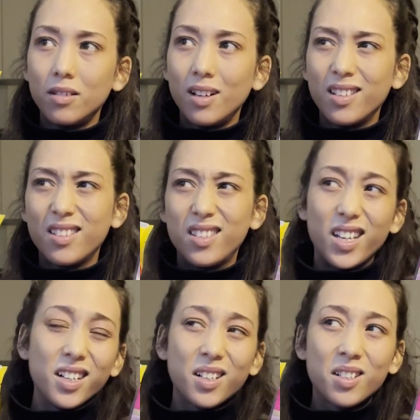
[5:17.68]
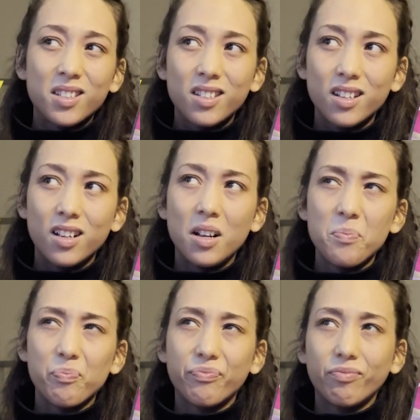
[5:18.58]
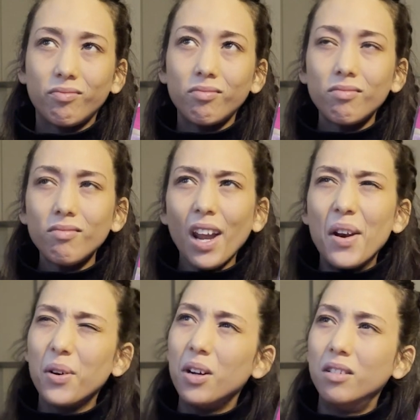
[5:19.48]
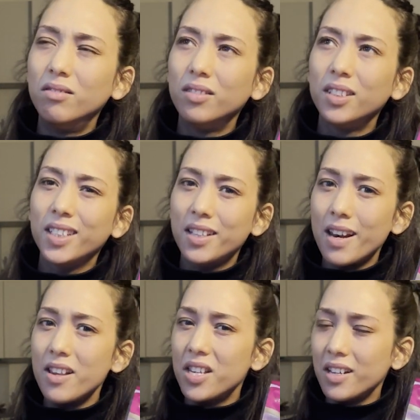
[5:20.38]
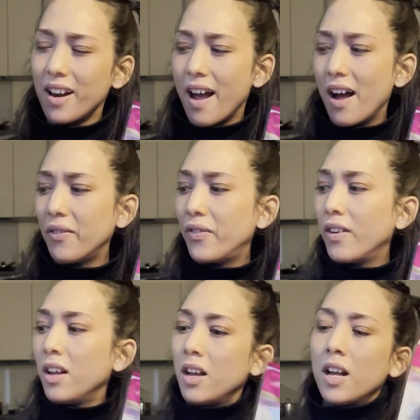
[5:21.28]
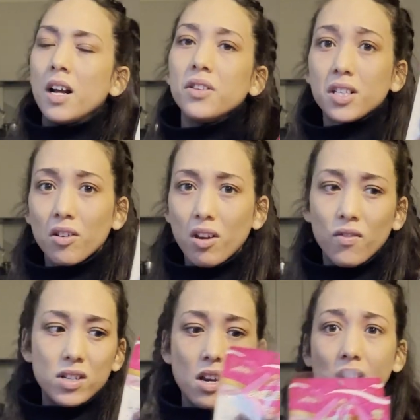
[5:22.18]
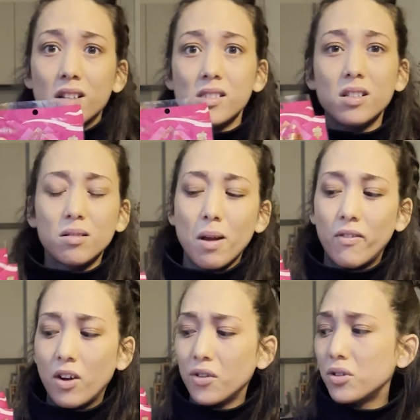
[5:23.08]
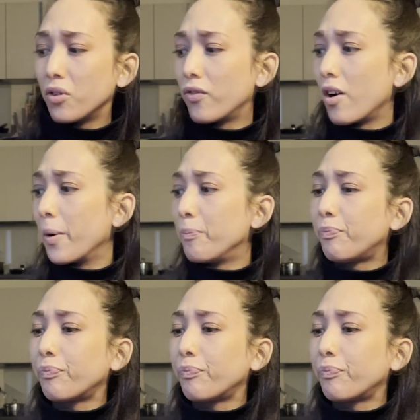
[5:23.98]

a six. I don't know, six, six and a half. This I'll give a 10 because this is my favorite so far.